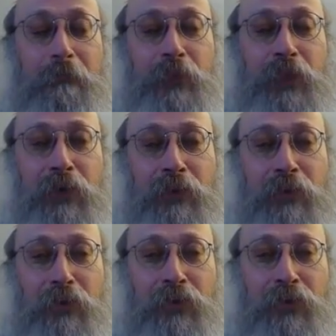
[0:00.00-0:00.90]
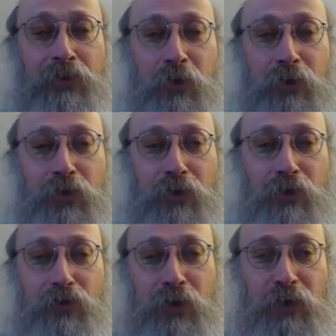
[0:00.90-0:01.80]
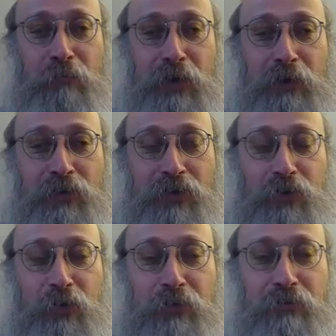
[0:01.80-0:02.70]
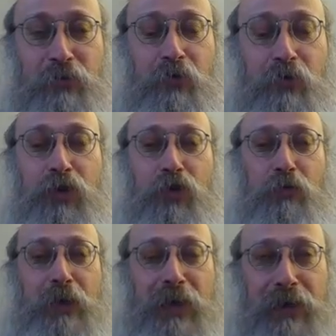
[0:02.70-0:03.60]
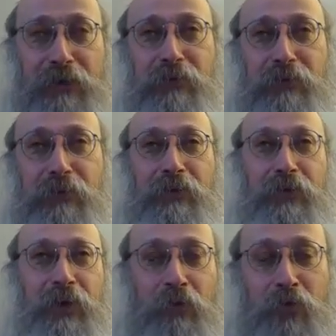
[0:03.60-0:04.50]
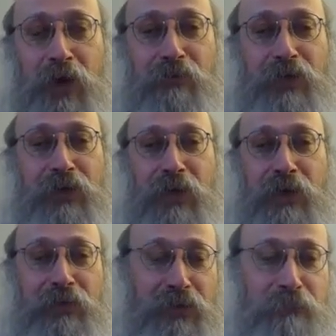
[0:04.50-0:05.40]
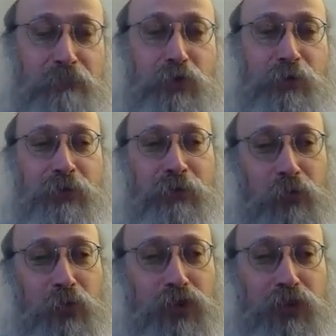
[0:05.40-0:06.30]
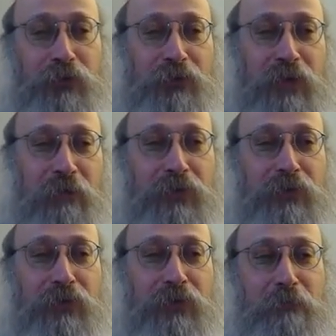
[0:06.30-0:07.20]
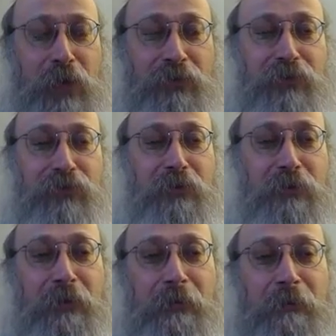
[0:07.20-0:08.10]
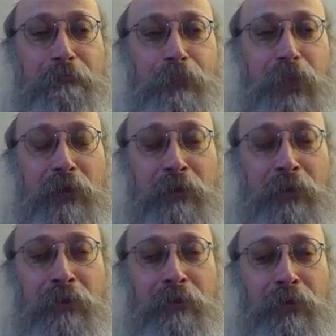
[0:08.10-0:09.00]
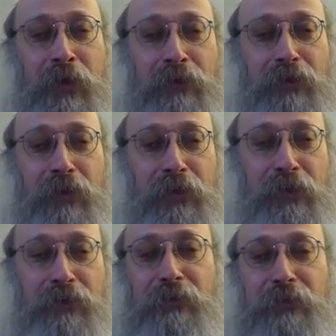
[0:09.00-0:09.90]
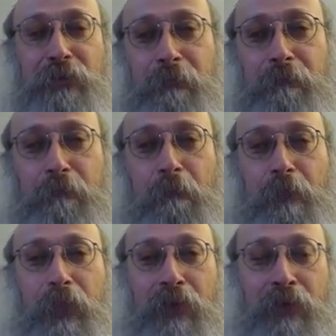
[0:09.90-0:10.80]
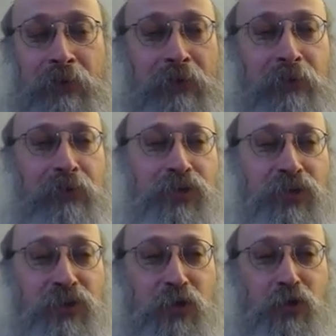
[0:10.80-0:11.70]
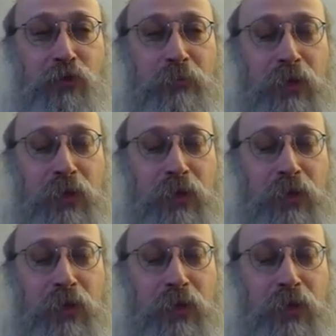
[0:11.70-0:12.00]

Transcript: then it's only going to get better. So even when we go back and we have a class in person, which is obviously the best, nonetheless, Zoom